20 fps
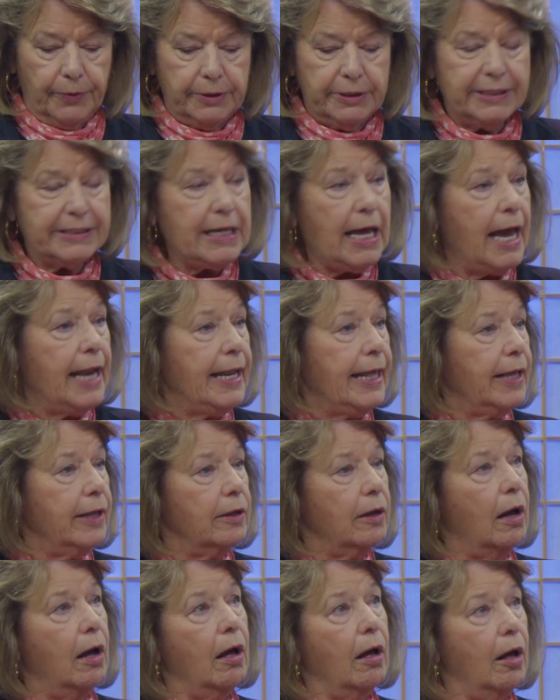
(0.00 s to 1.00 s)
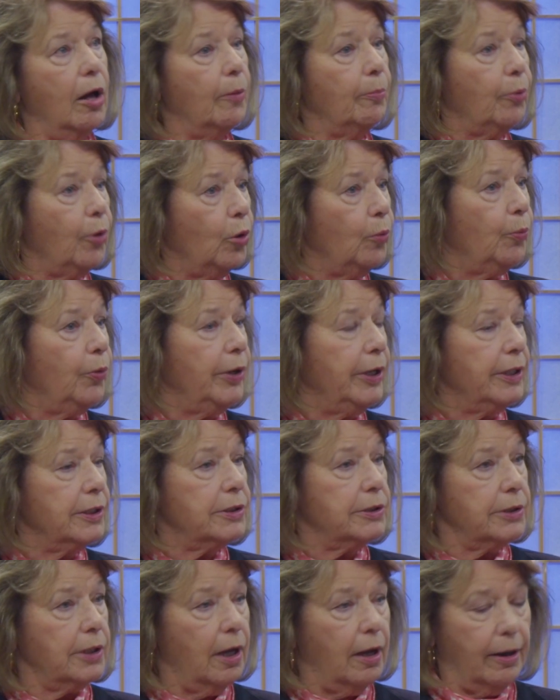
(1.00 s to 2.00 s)
Designing
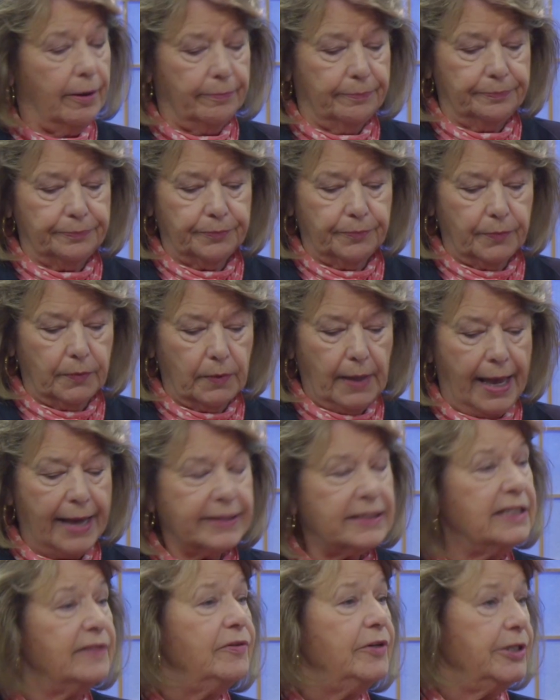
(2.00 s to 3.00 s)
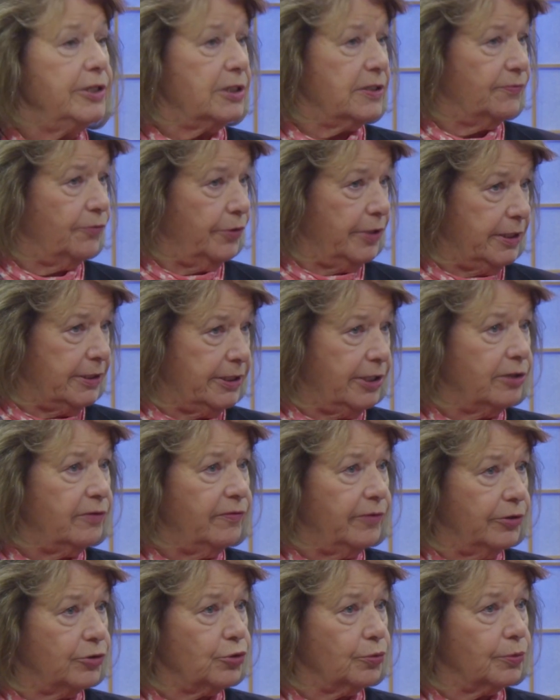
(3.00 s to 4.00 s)
appropriate activities for these
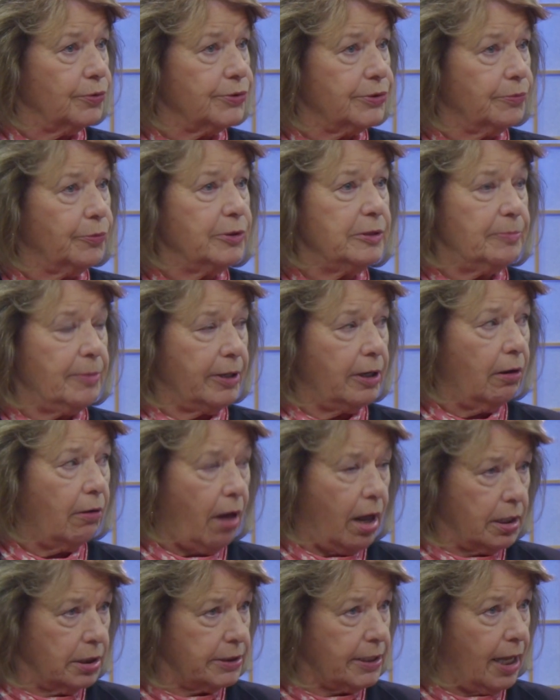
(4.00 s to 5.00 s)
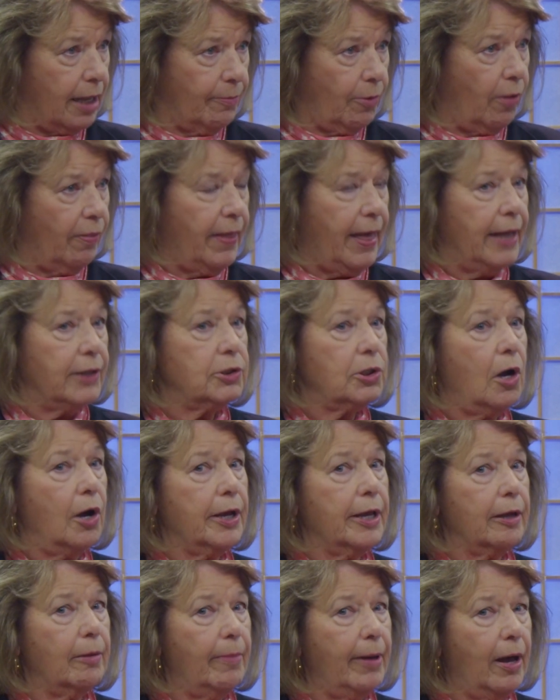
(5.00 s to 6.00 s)
individuals. We spend a lot of time on that,
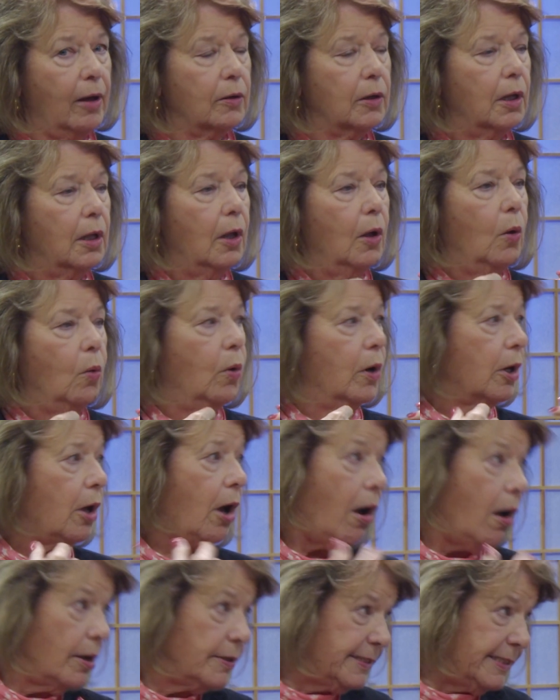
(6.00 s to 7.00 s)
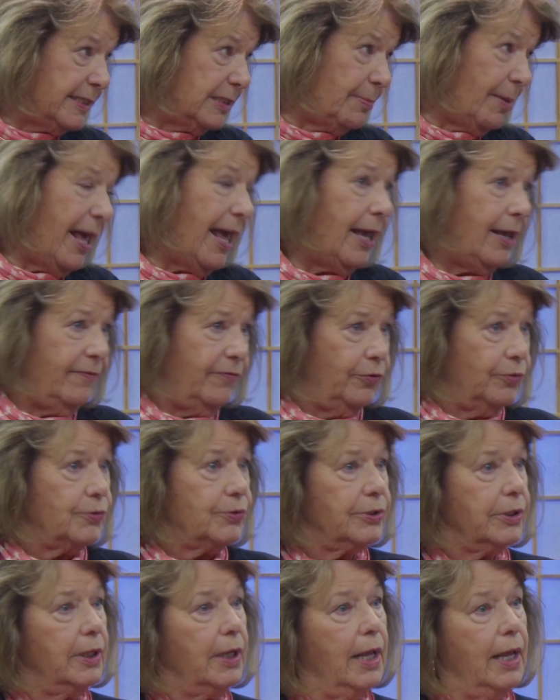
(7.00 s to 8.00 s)
talking about what causes
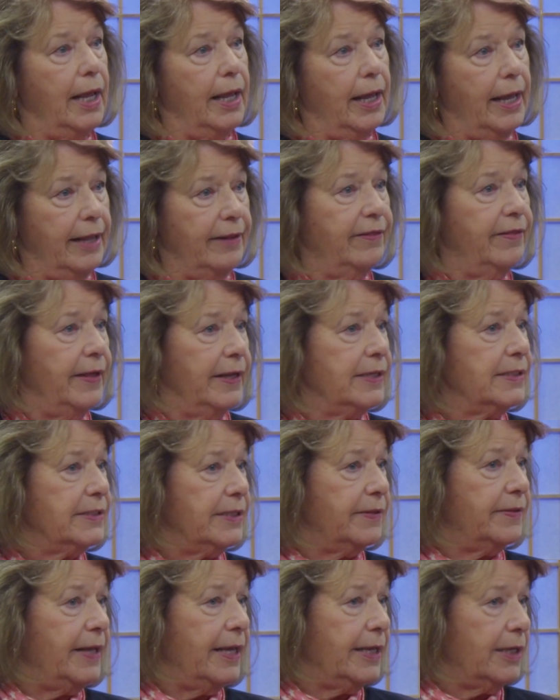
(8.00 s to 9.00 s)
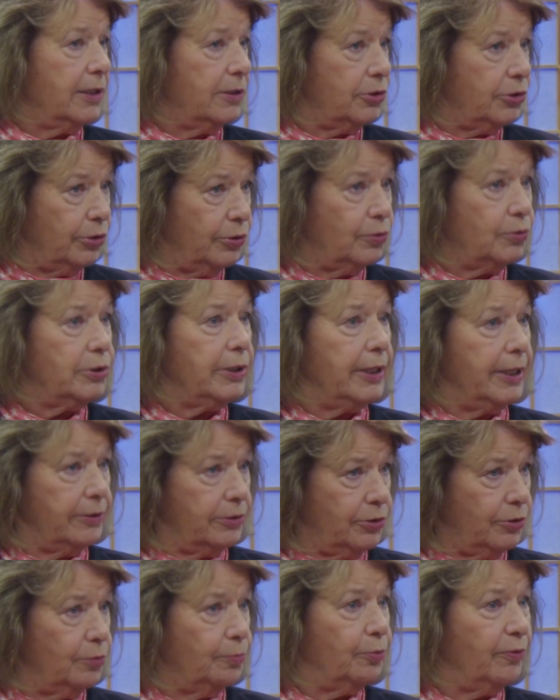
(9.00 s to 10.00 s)
behaviors and things that they can do
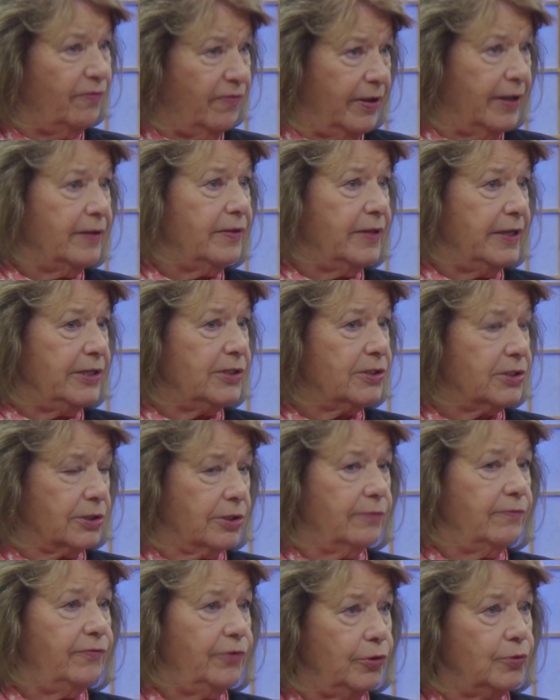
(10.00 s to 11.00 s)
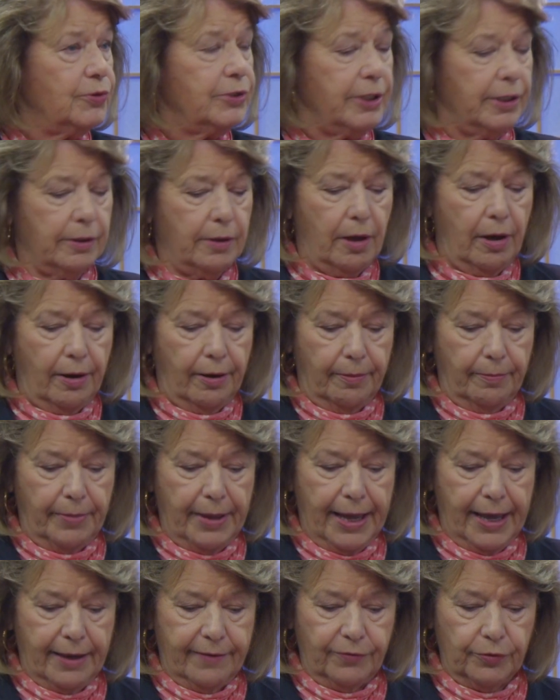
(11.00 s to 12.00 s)
to prevent these confusing
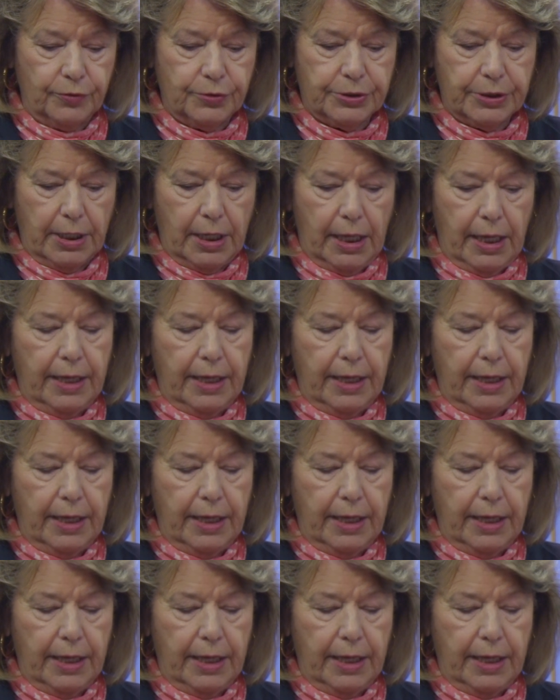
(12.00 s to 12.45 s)
behaviors.